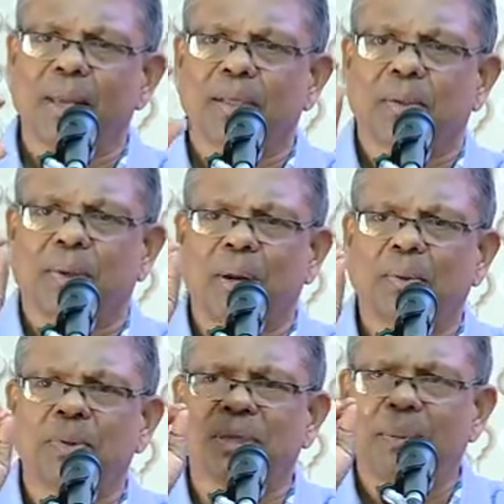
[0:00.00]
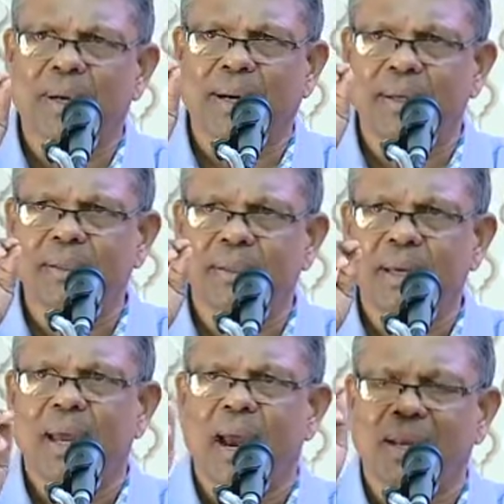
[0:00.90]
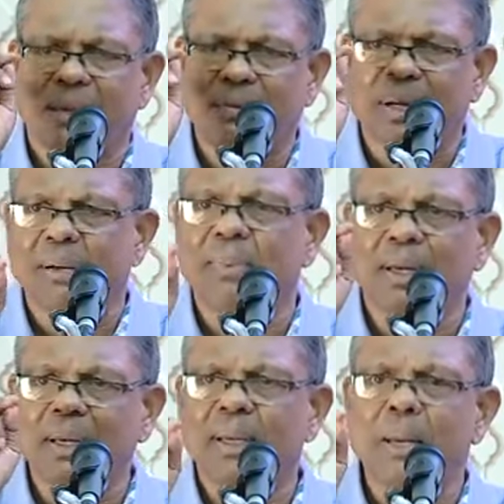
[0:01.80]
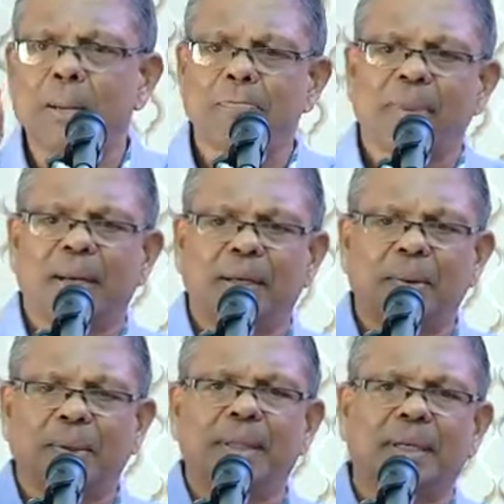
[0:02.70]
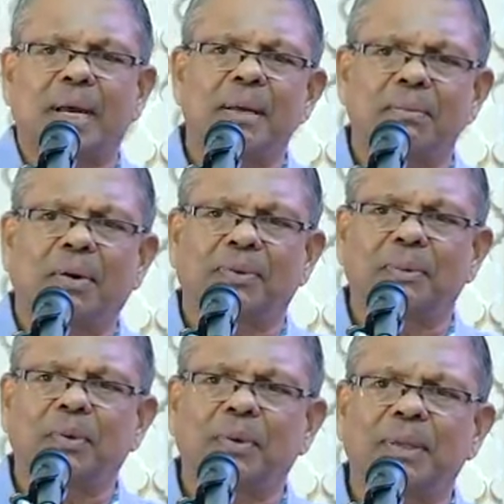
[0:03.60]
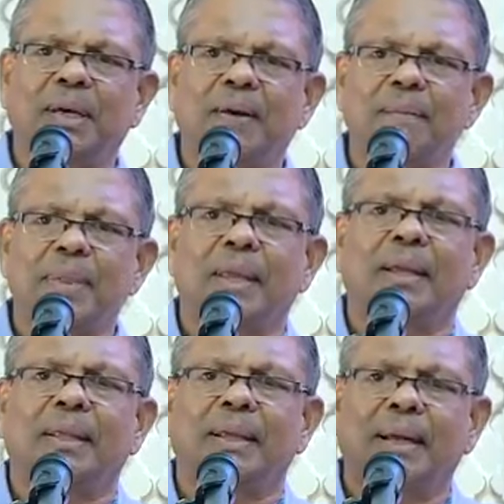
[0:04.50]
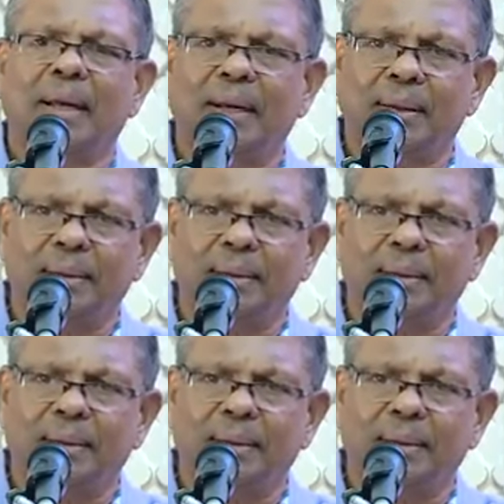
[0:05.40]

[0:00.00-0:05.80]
So now to summarize, at the very beginning, during the time of the Buddha, the